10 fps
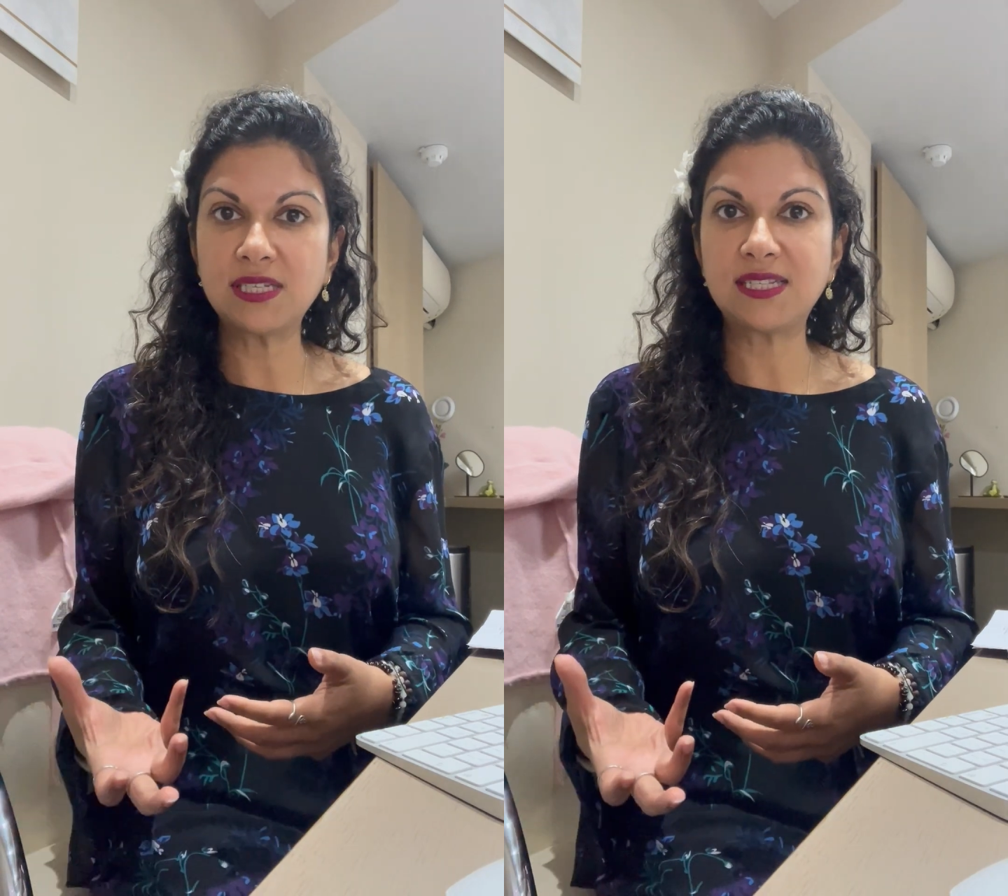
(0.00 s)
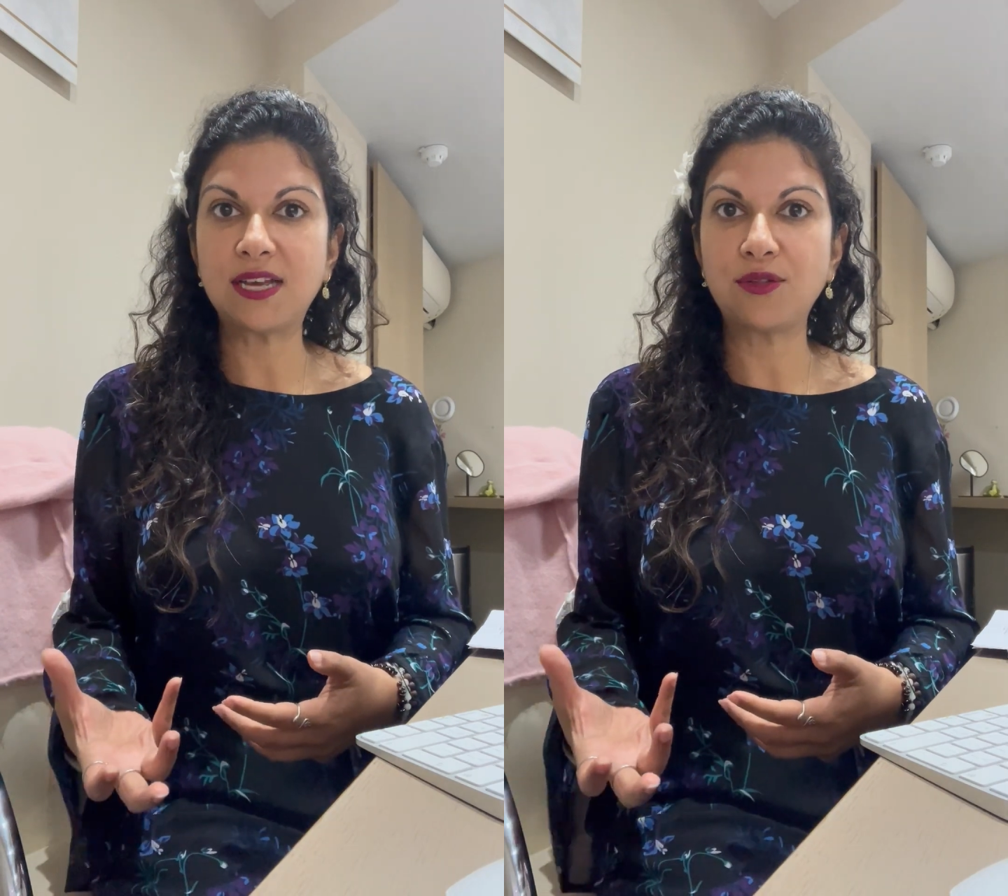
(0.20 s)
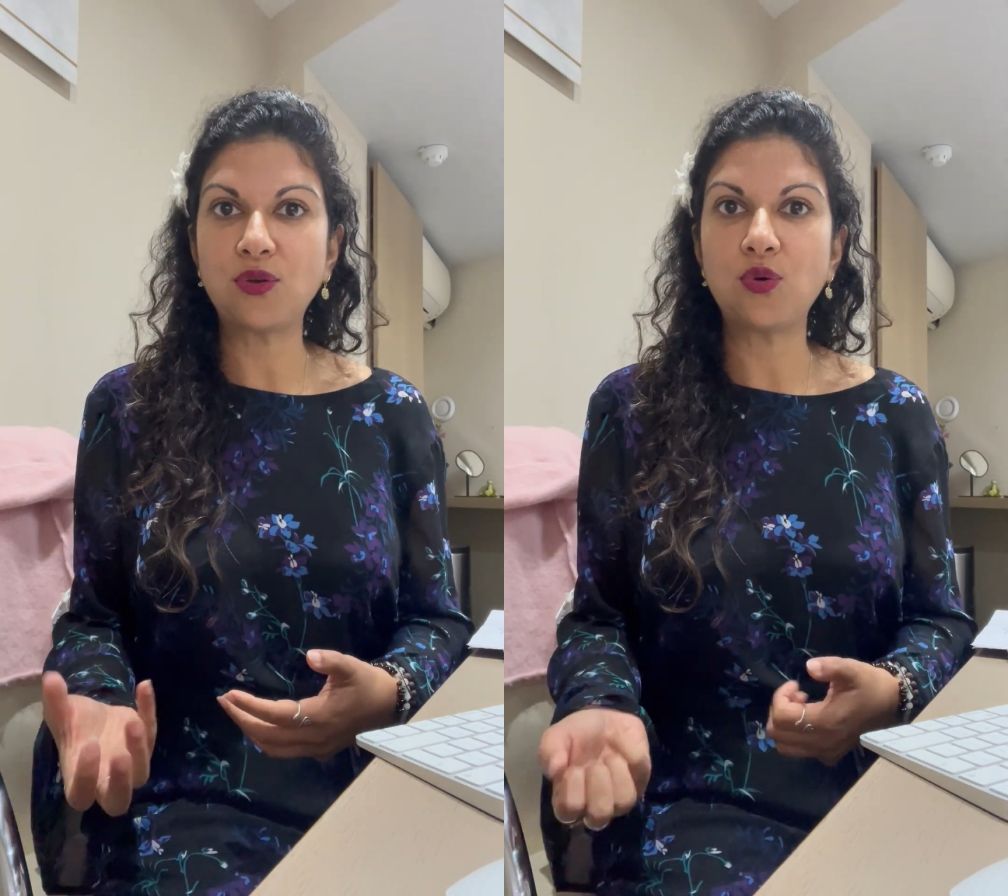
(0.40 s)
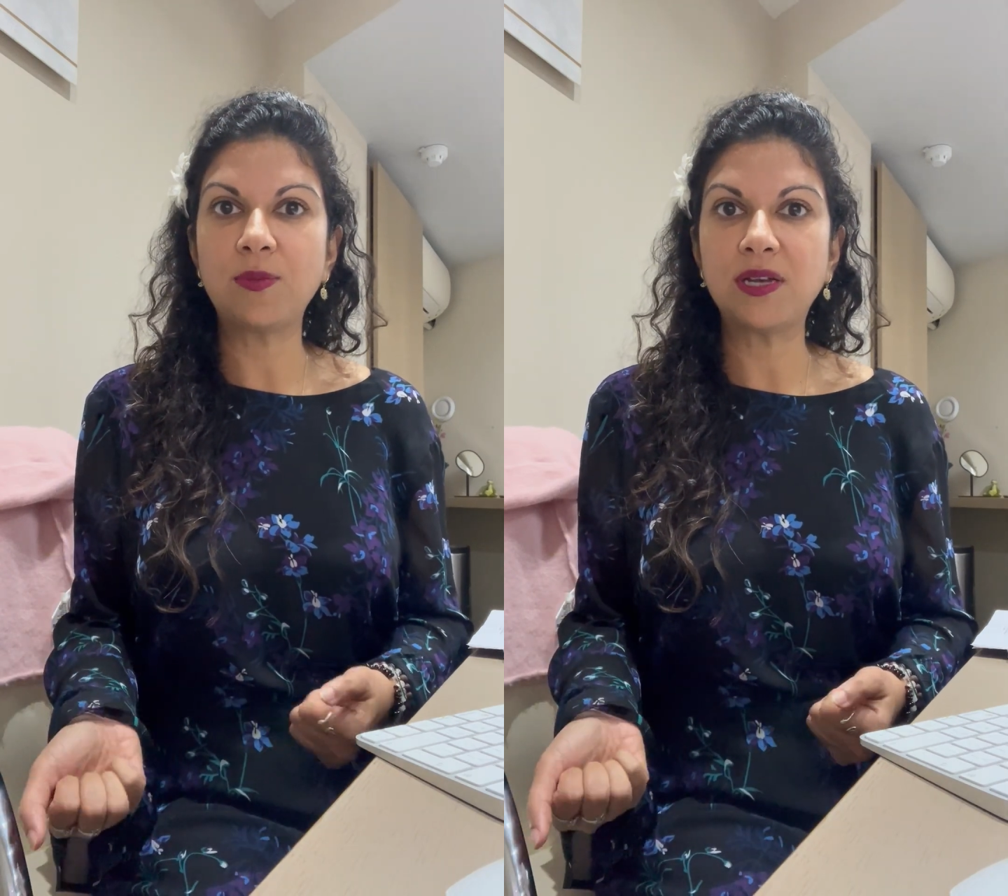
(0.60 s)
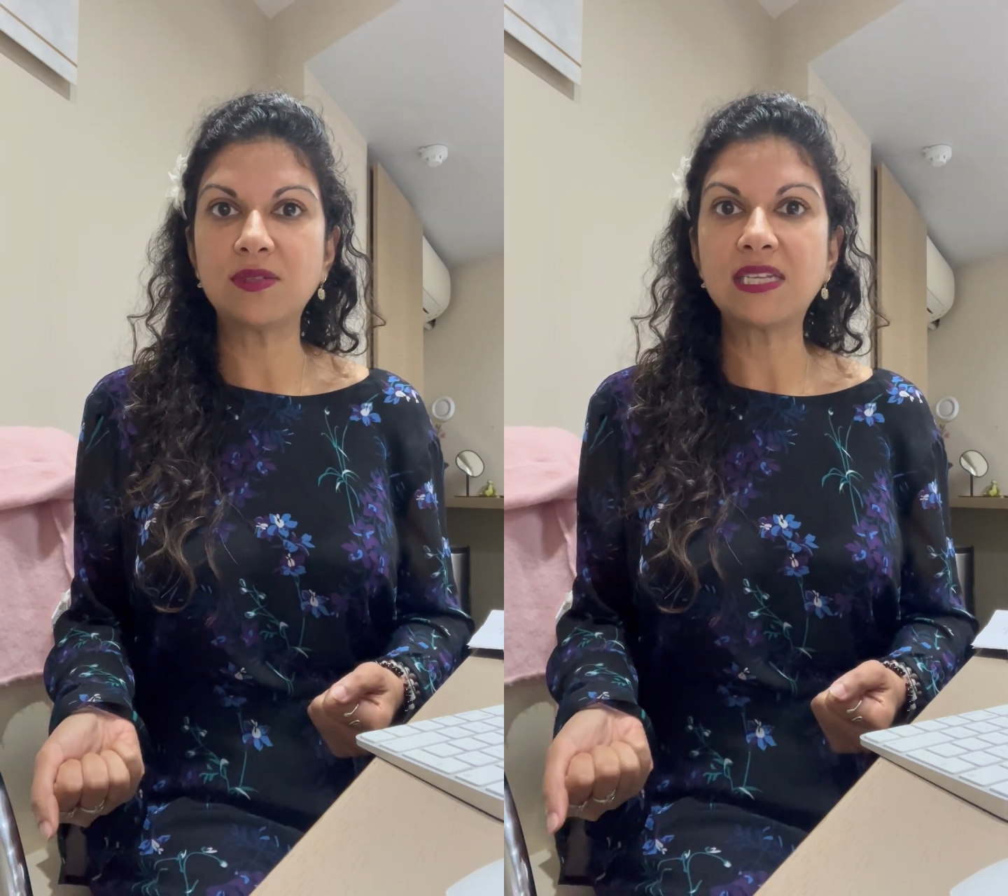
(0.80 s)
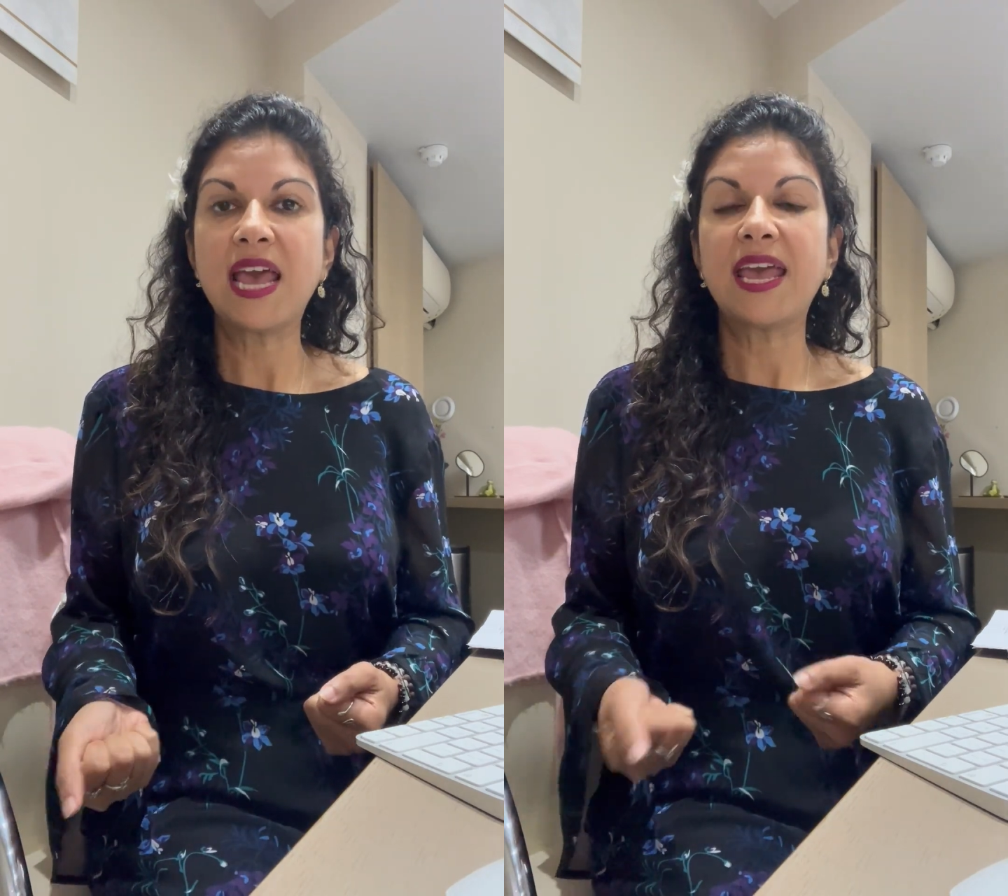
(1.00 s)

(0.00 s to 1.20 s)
stay on the hormones,